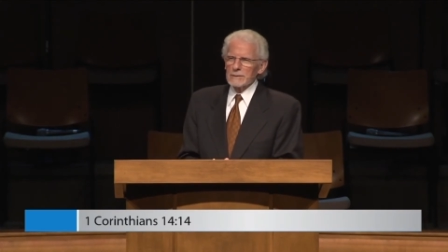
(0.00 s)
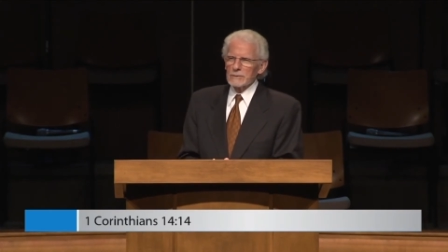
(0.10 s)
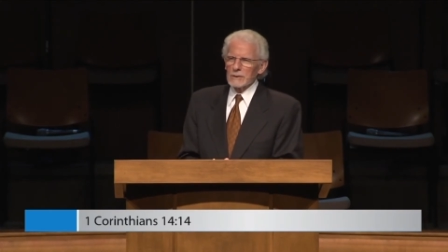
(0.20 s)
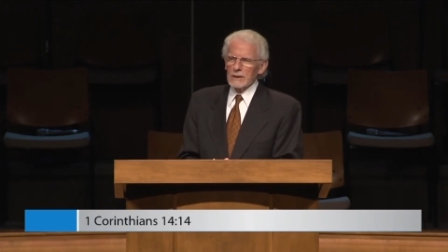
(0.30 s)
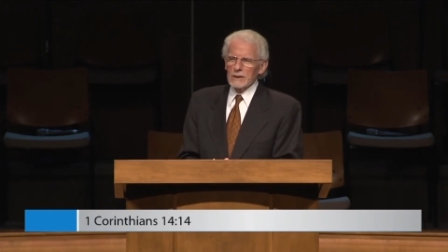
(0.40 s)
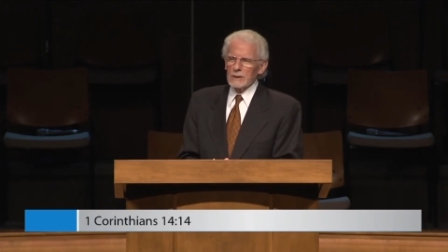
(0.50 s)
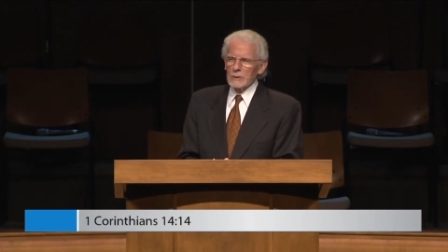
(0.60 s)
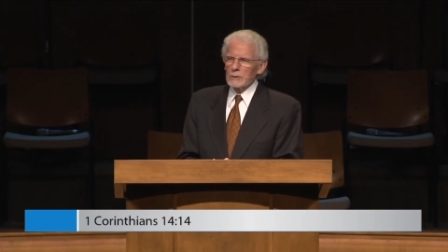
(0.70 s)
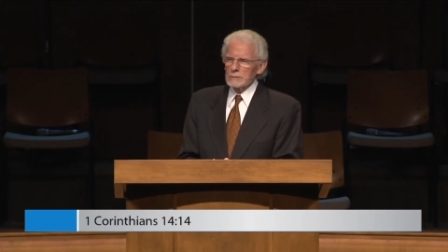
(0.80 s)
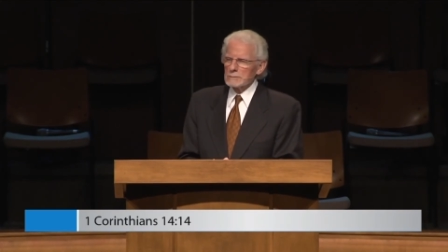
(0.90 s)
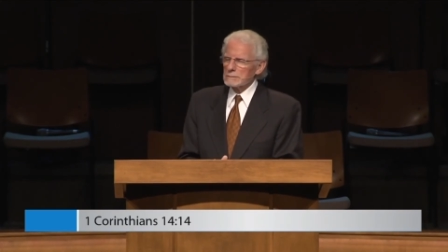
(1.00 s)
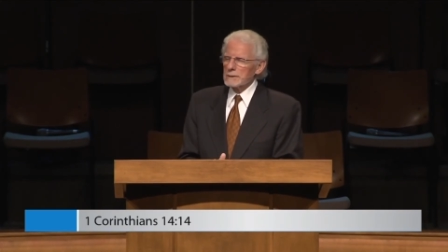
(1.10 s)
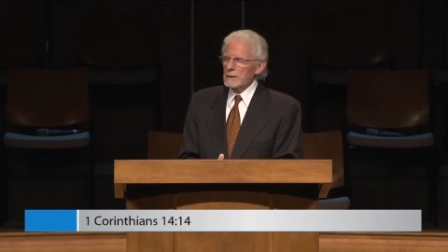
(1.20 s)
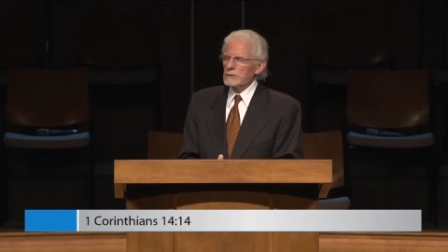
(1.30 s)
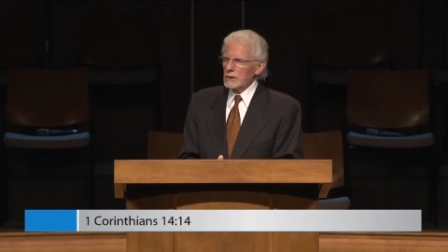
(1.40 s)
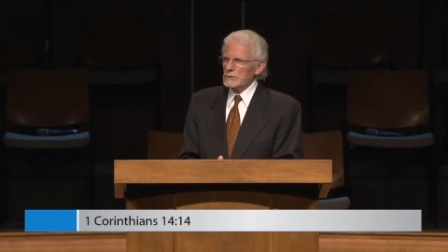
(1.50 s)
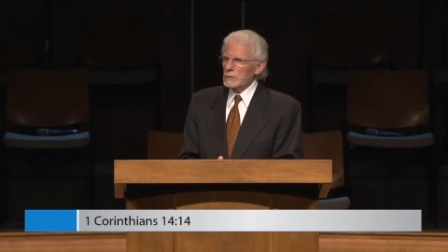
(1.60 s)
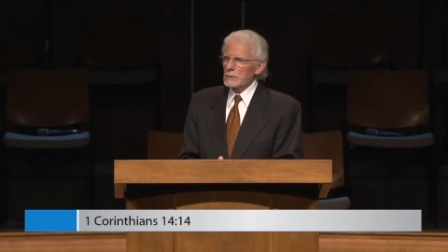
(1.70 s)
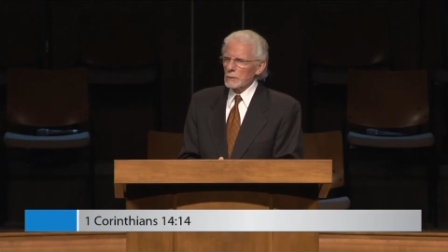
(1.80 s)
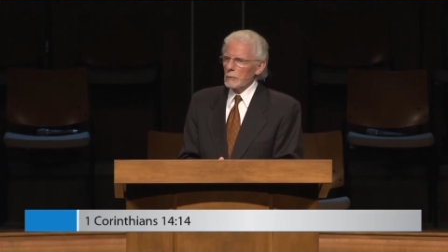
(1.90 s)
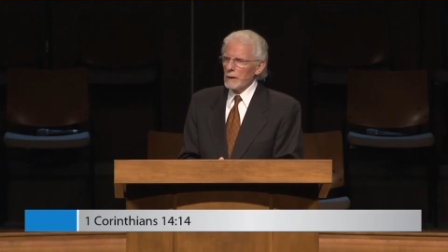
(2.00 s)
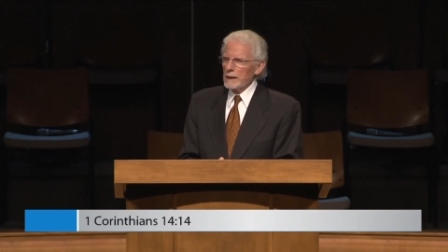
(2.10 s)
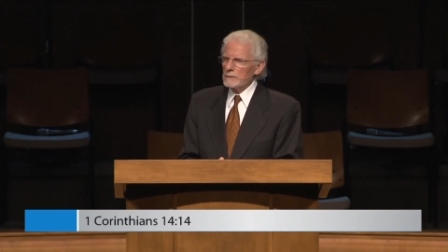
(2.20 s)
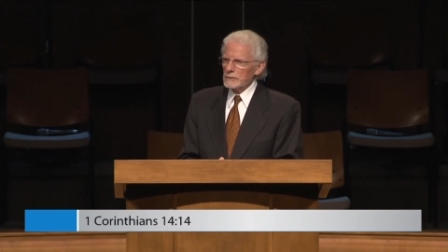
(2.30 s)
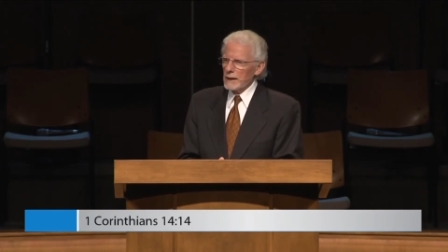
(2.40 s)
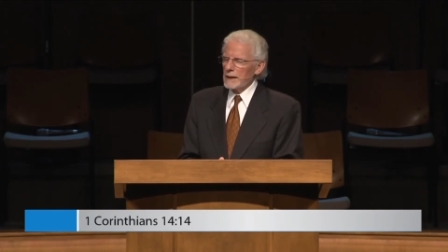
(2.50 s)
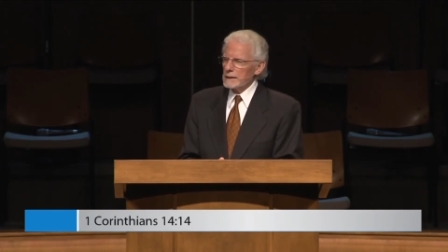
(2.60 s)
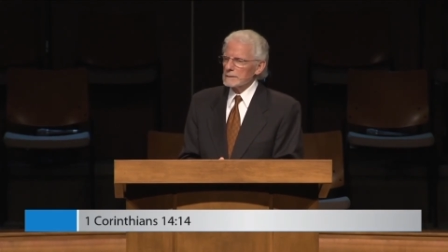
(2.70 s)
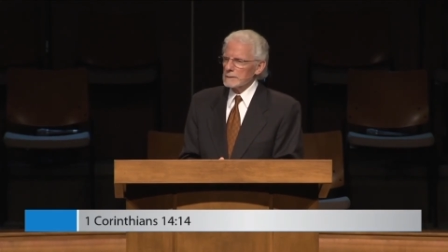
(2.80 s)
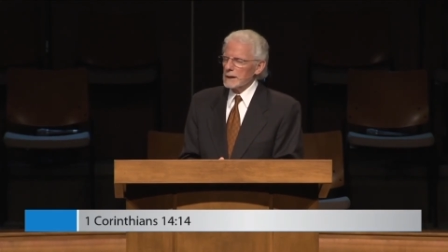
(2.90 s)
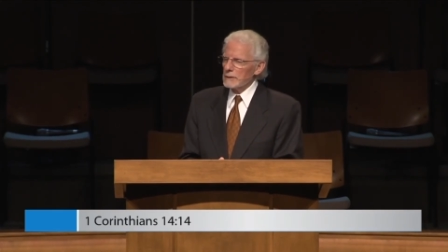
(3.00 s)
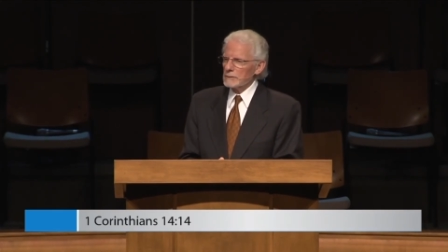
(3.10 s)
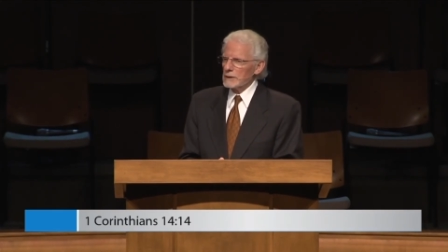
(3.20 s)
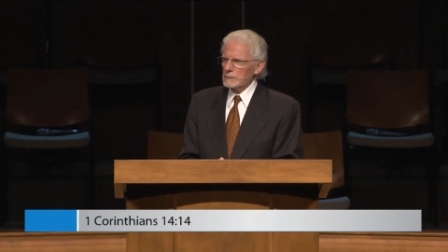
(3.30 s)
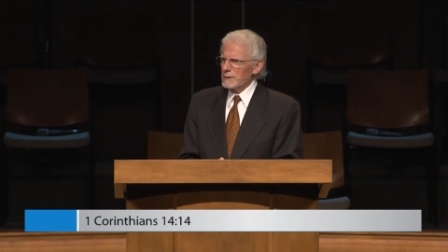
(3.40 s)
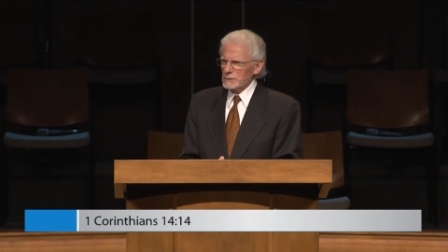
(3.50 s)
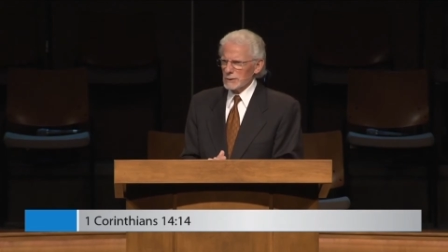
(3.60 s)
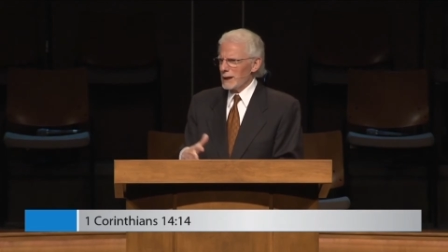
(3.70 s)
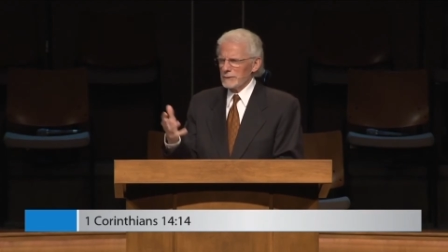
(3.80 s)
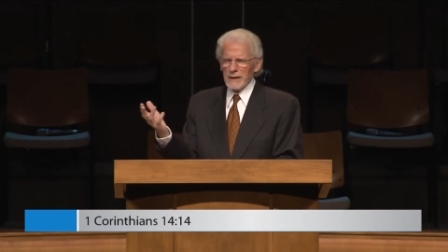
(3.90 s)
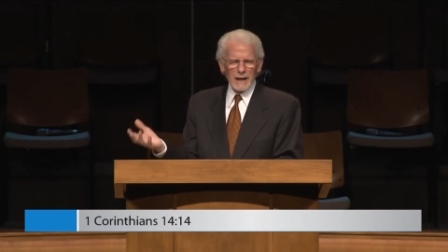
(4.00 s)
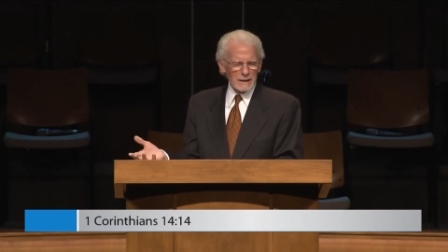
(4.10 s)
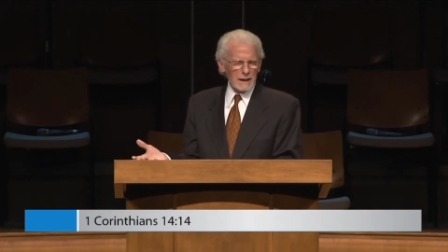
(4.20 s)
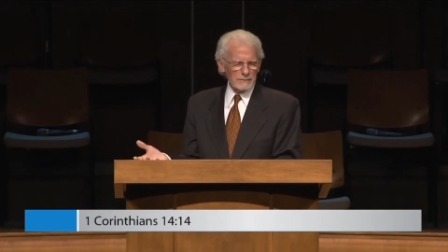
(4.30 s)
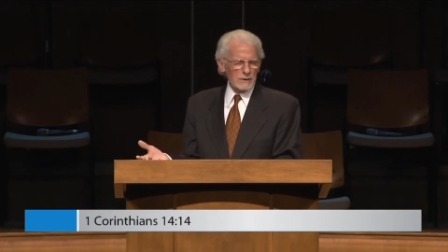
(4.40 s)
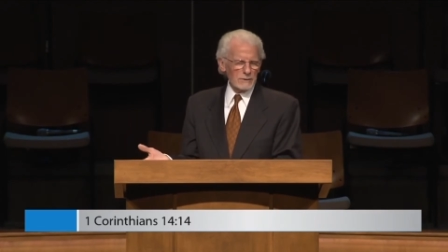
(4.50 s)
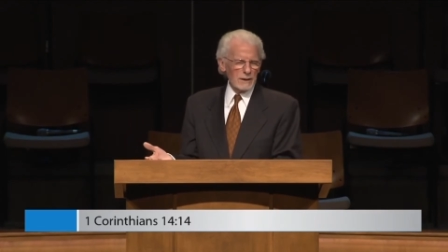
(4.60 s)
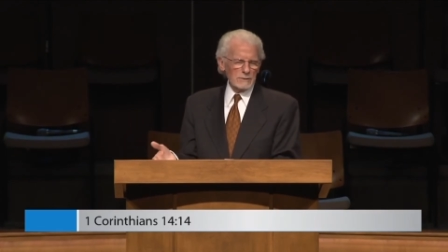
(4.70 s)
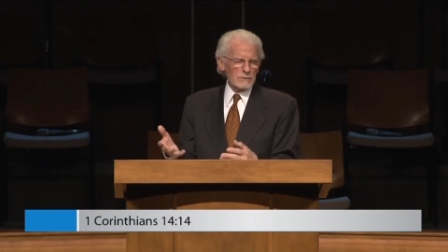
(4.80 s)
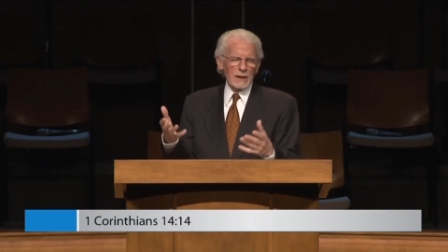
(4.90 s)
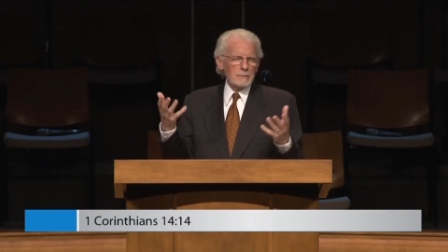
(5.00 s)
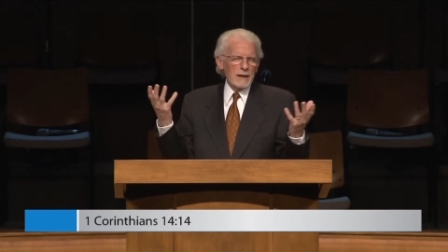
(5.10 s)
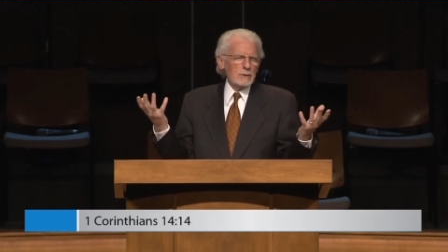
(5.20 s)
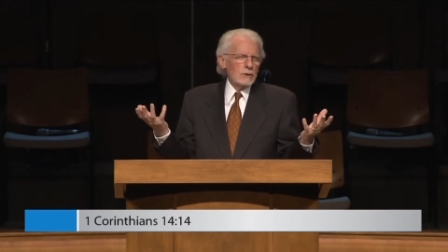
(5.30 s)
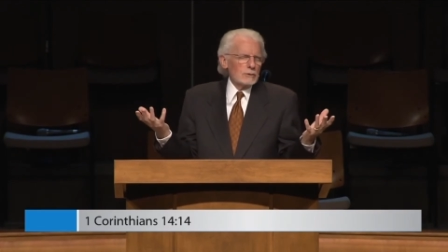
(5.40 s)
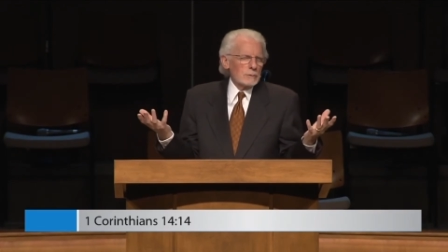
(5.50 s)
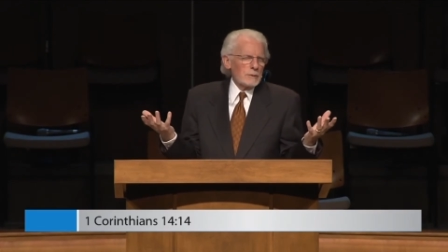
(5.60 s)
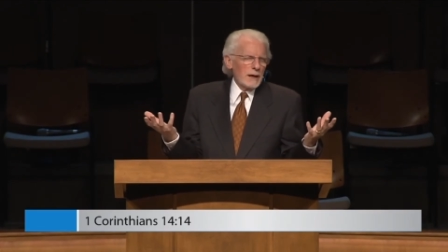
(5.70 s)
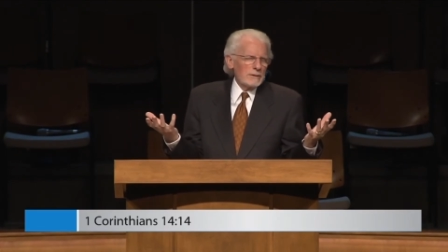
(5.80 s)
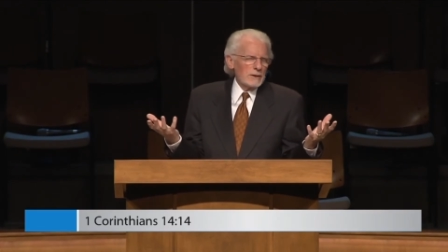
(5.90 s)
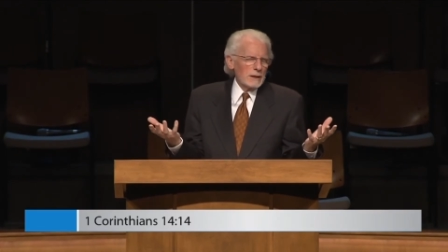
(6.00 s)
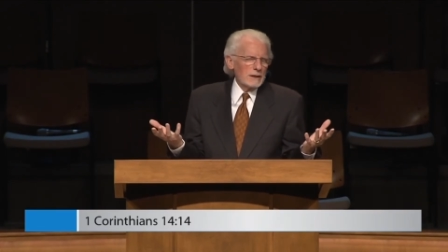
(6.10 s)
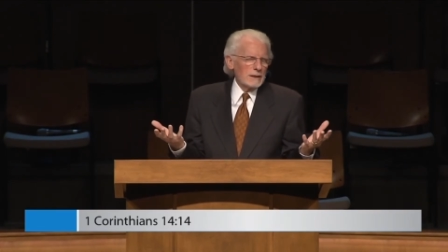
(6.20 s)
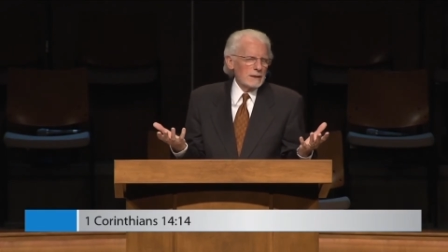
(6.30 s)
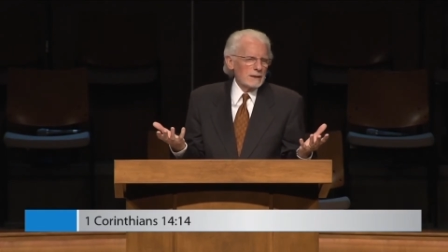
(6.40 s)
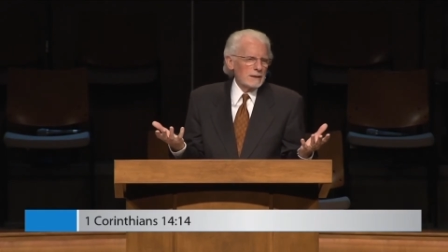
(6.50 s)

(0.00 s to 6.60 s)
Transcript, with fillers: So it's just a way of saying the gift doesn't function. Now, if they had the gift of tongues, they might use it privately.